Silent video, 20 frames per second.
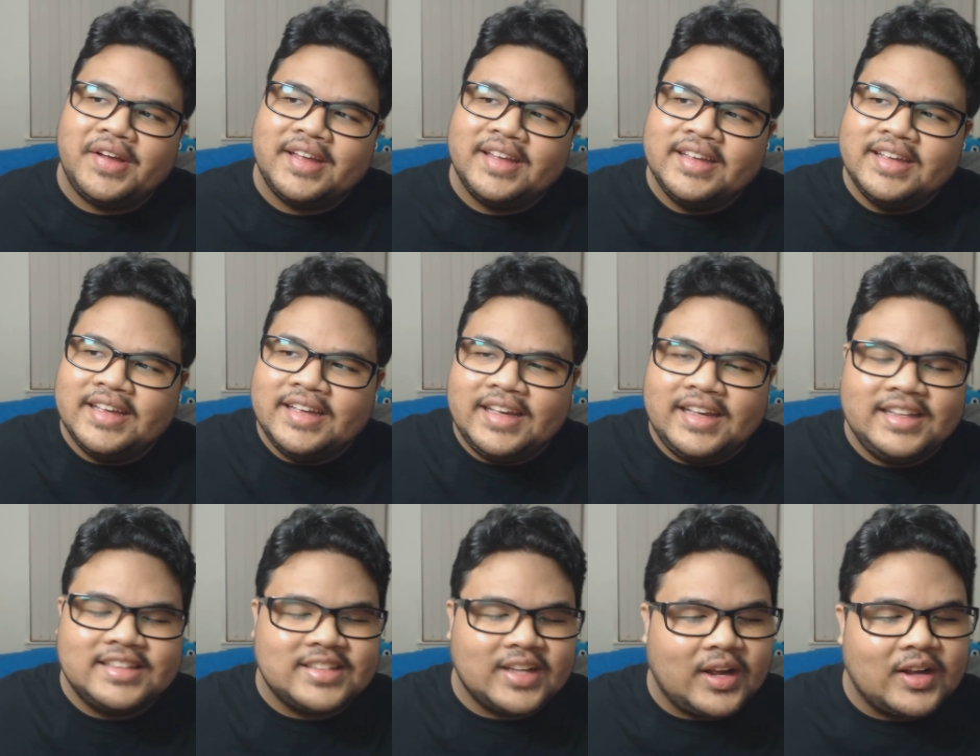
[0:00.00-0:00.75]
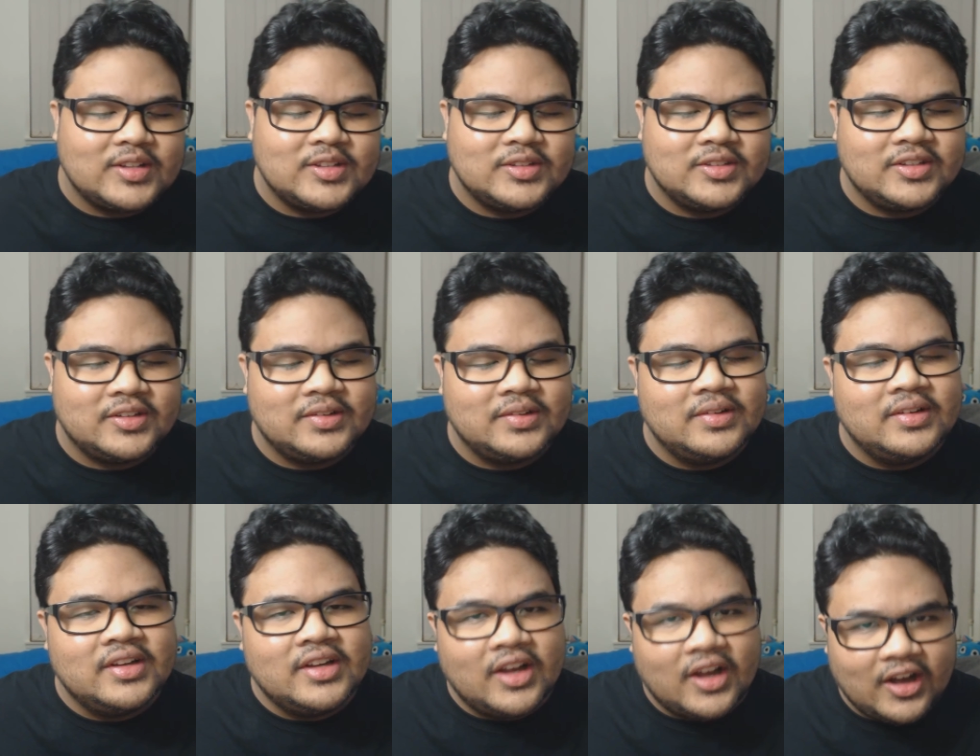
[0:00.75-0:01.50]
But it's
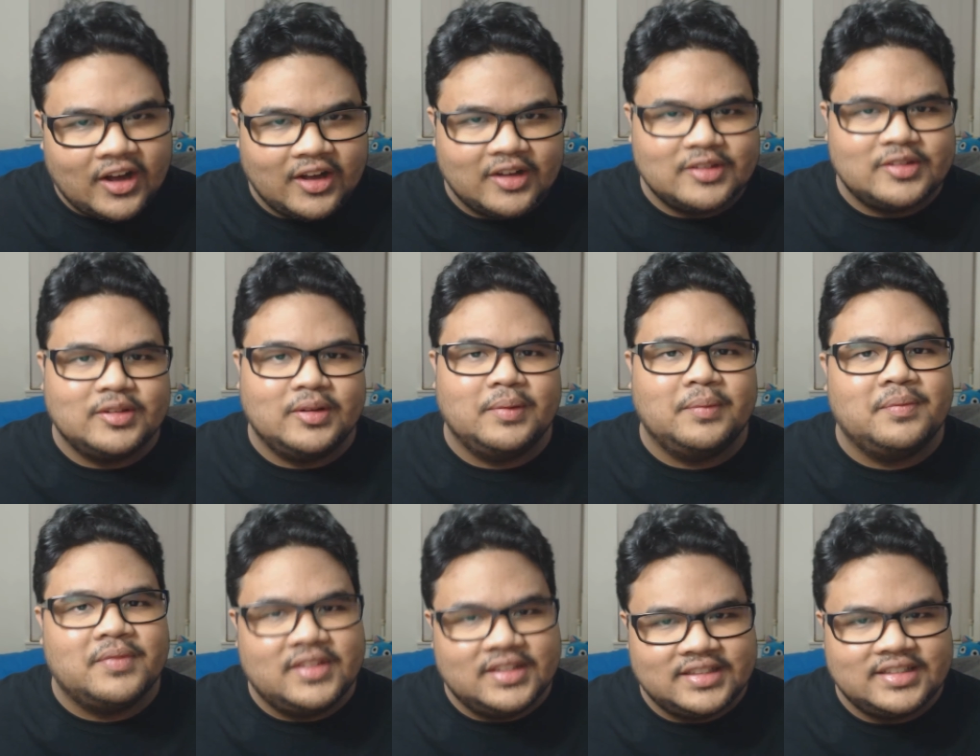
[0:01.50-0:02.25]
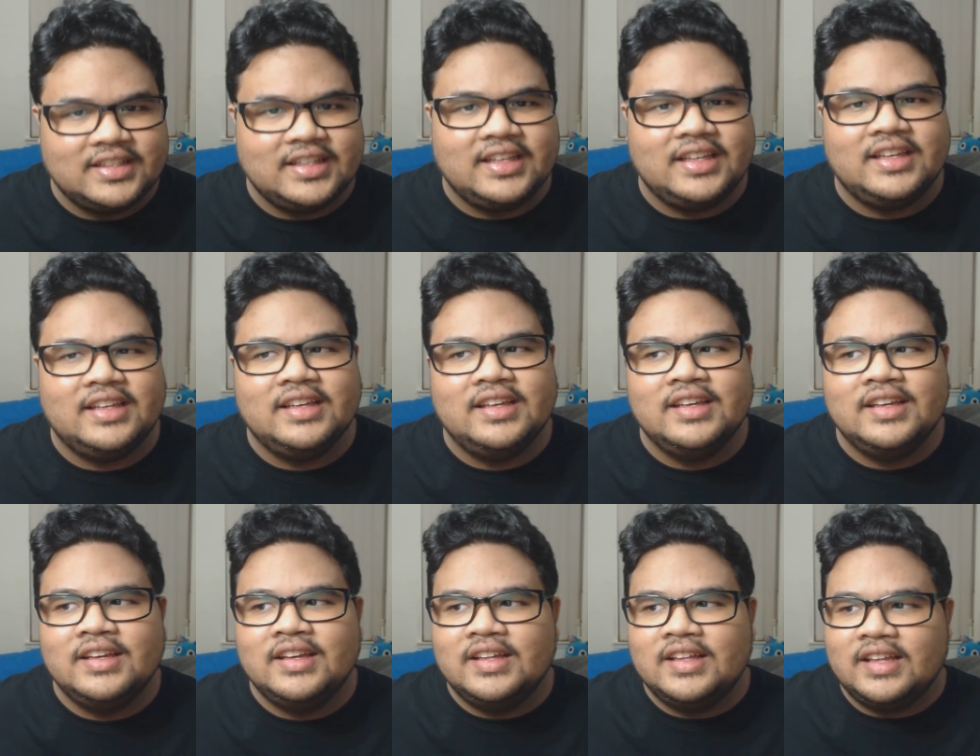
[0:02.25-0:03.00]
also awesome to see
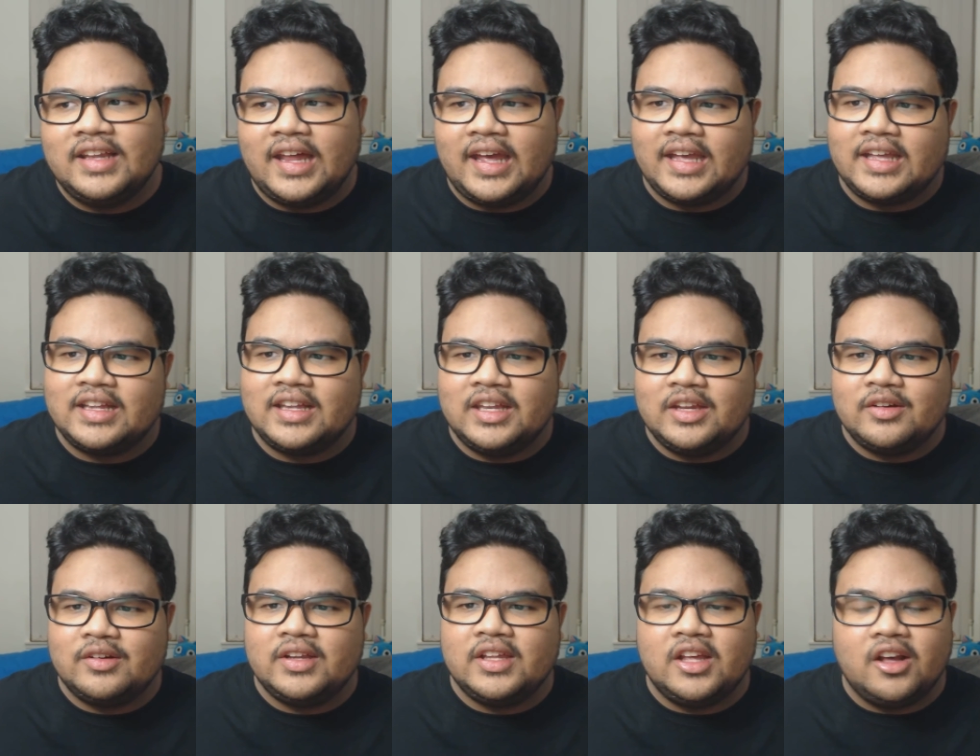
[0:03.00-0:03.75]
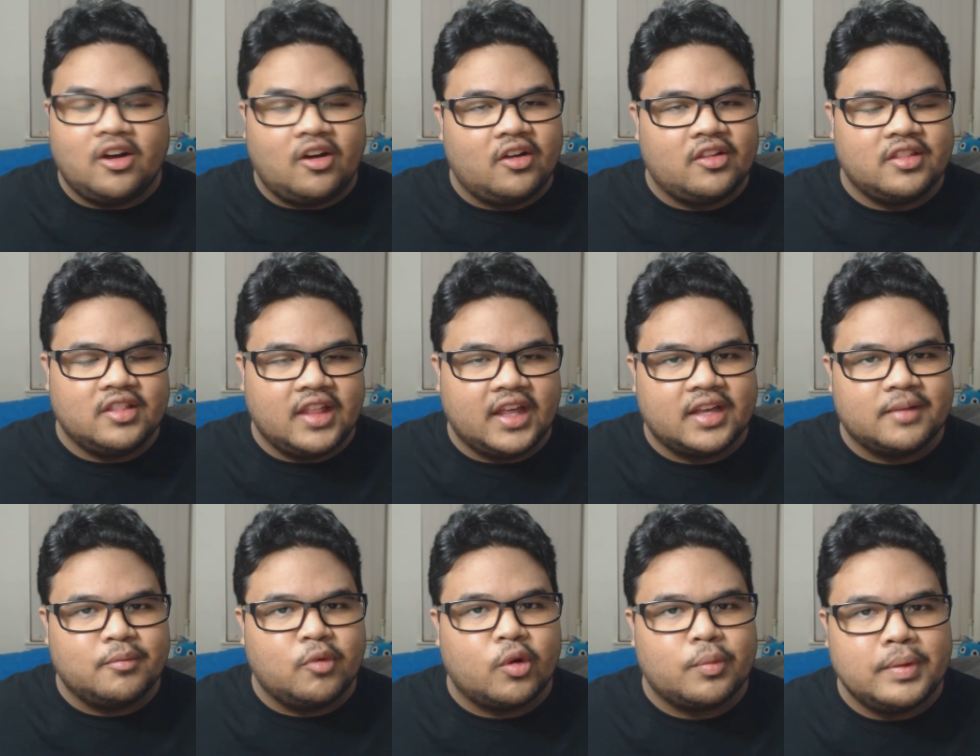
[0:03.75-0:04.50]
like literally all
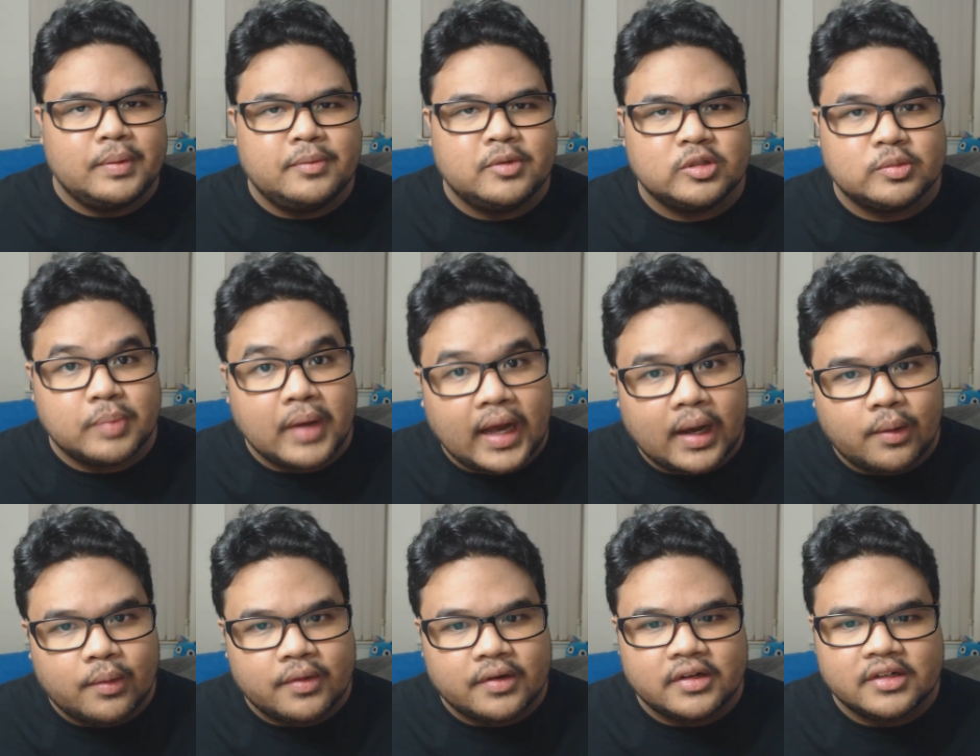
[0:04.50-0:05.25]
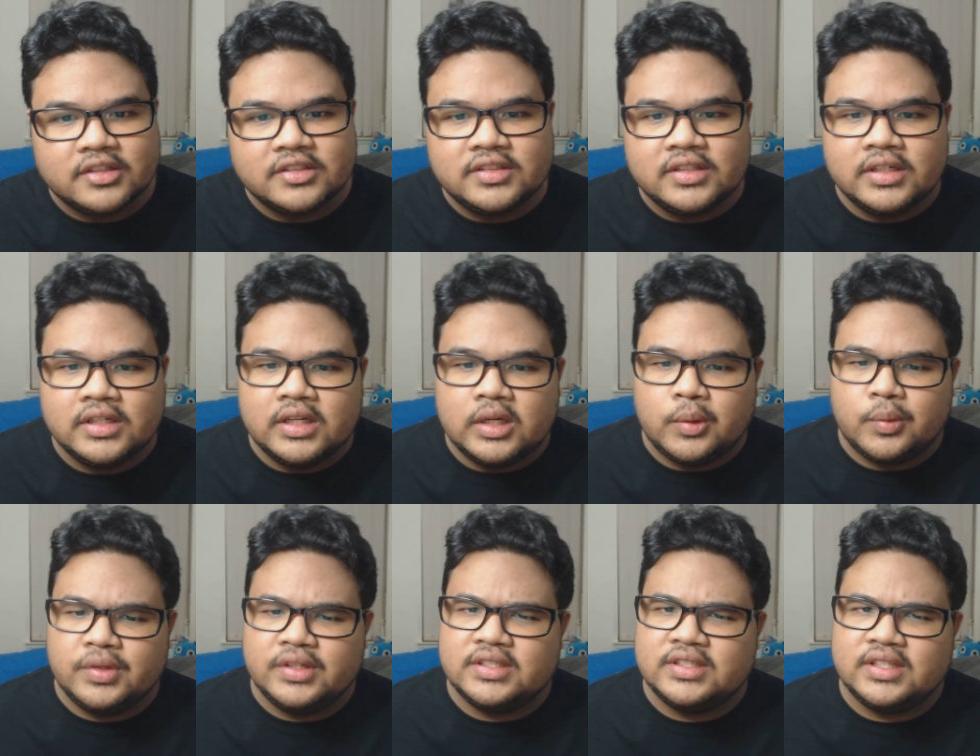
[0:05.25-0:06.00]
like more people's powers
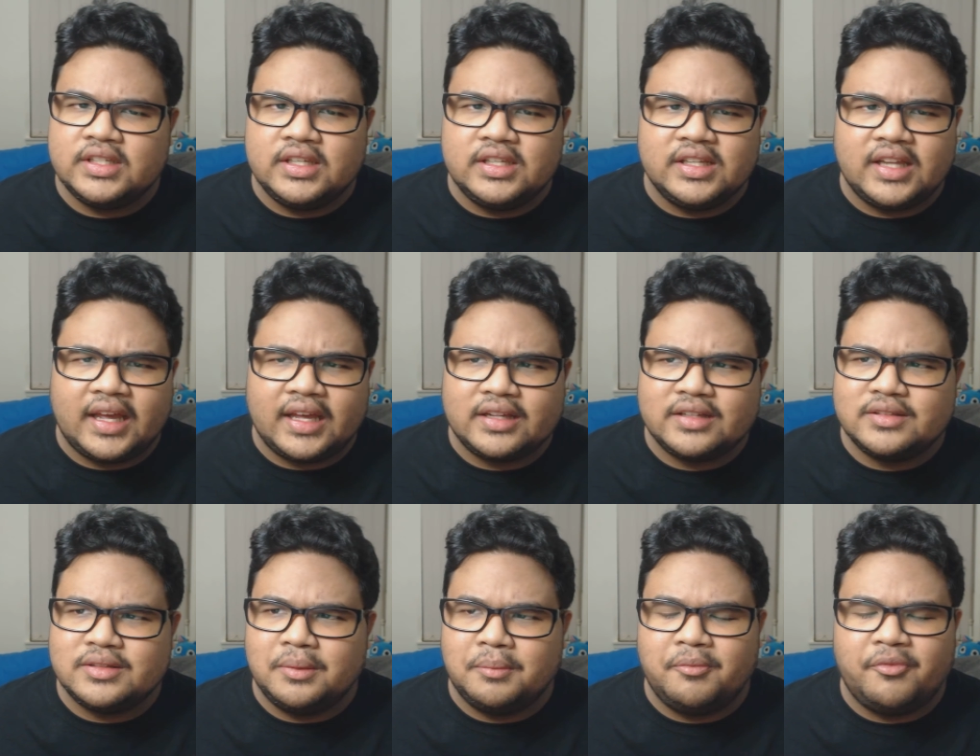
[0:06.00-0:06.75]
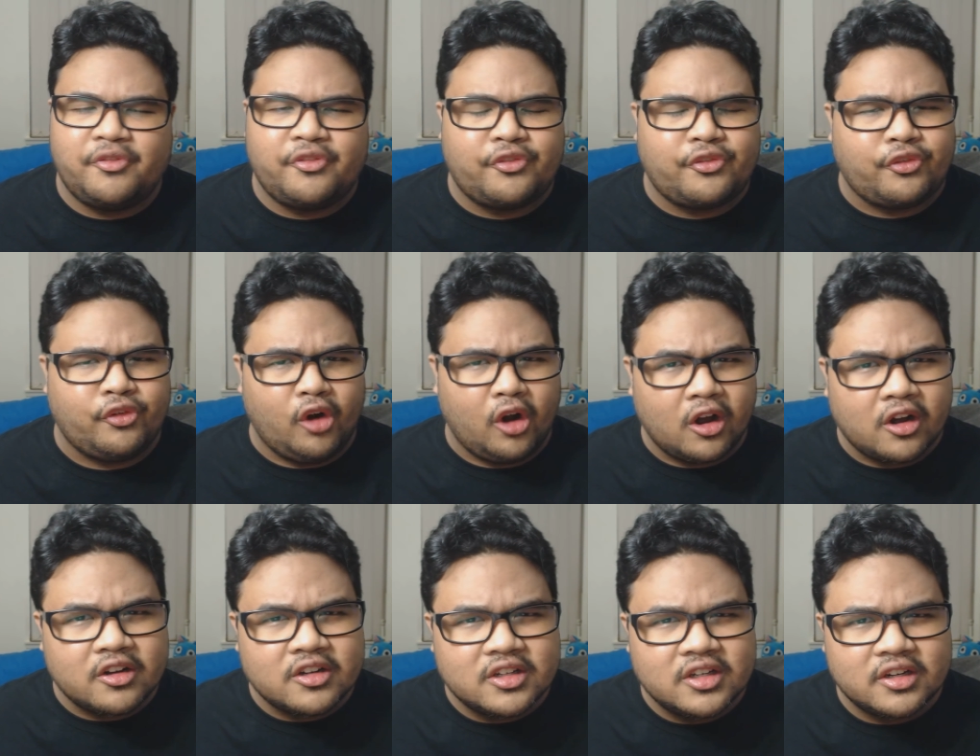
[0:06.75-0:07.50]
we see like some
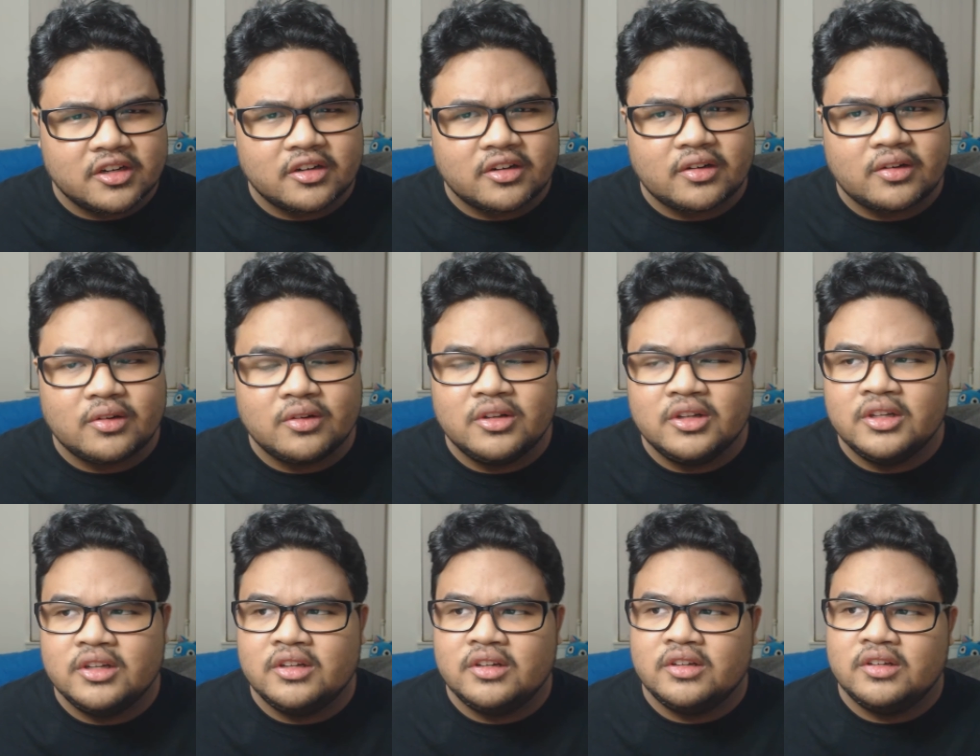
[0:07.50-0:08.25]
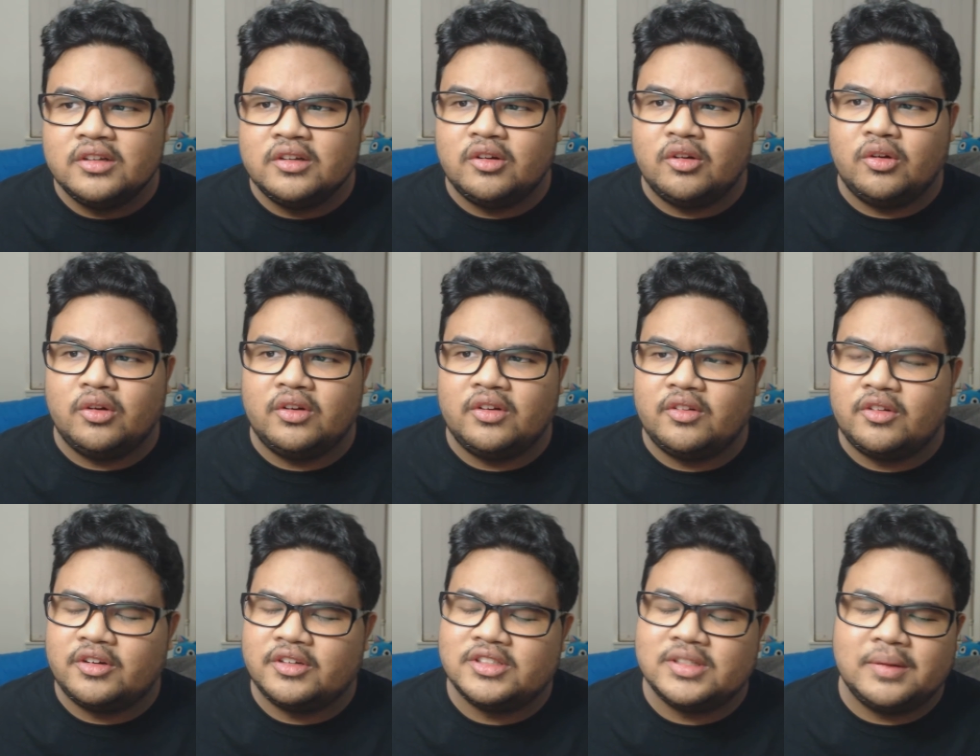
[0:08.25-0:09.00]
frog girl or,
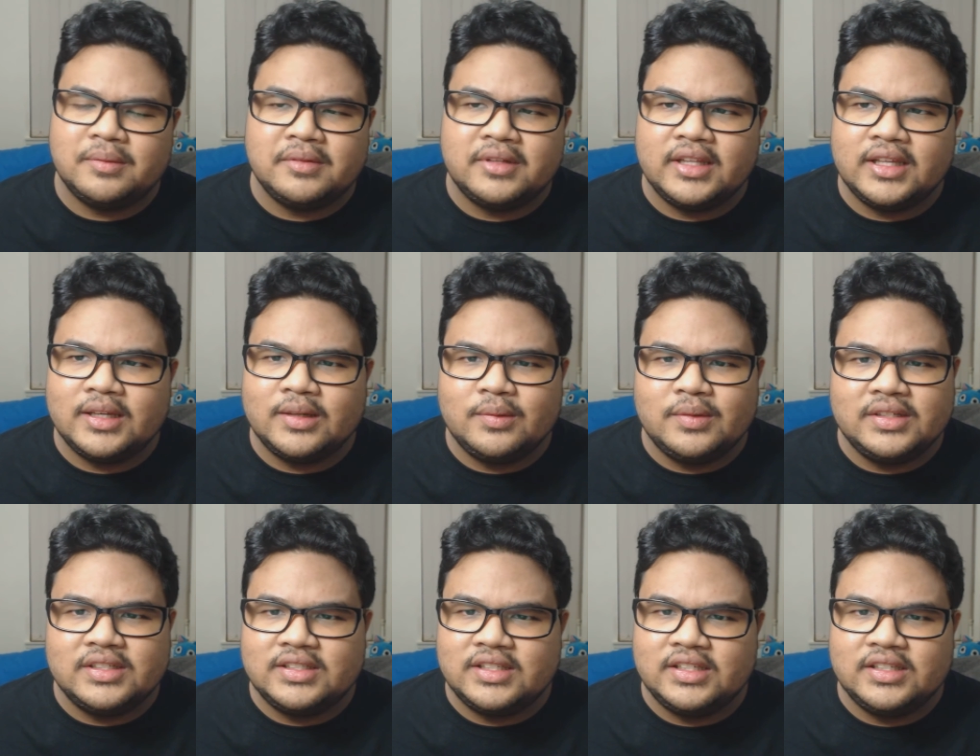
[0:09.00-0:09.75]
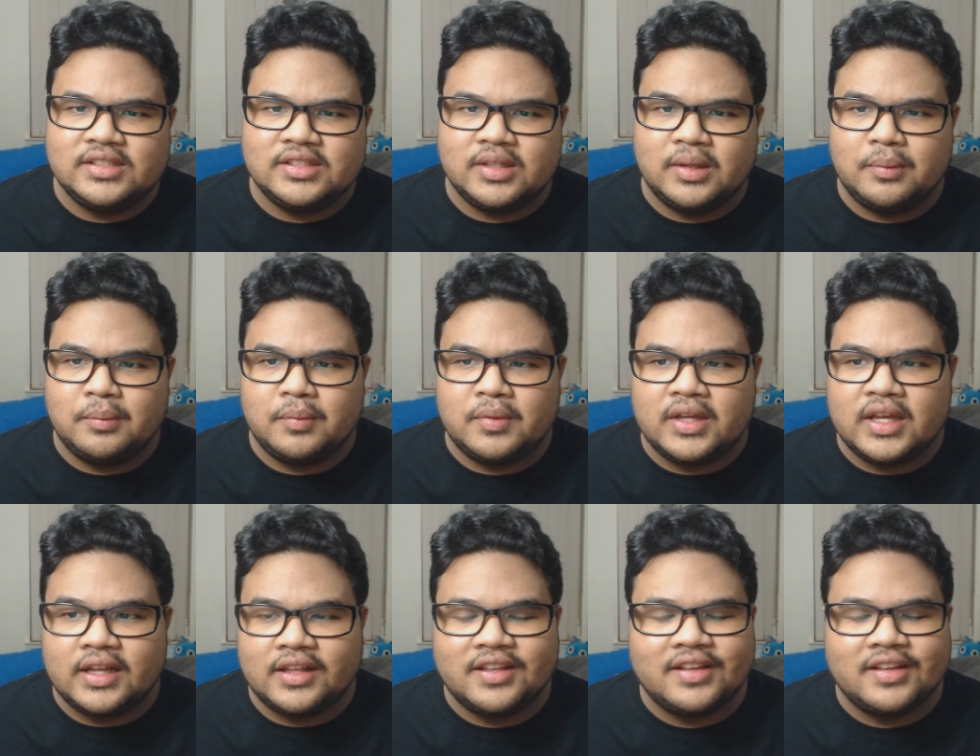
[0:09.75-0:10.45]
or something we see some